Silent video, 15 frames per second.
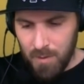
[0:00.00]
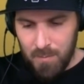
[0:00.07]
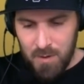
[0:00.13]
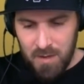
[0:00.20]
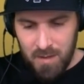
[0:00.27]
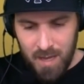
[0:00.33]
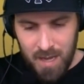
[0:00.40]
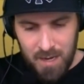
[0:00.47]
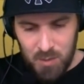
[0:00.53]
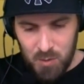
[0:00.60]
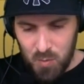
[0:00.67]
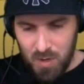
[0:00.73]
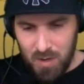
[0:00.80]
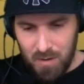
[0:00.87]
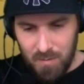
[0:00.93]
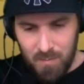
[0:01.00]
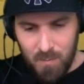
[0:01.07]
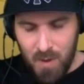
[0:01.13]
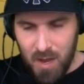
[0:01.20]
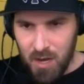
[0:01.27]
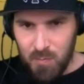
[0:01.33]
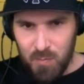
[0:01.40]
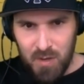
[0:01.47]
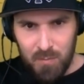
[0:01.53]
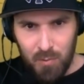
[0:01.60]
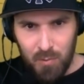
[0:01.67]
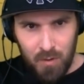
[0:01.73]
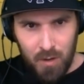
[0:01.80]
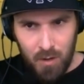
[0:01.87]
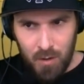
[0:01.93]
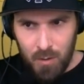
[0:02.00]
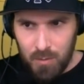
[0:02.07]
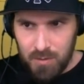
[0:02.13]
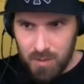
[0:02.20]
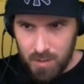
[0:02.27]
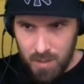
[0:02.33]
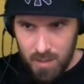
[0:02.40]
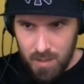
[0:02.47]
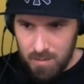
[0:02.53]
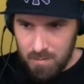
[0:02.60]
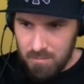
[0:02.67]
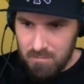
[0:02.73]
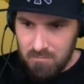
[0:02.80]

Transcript: I mean, that is where many people go to get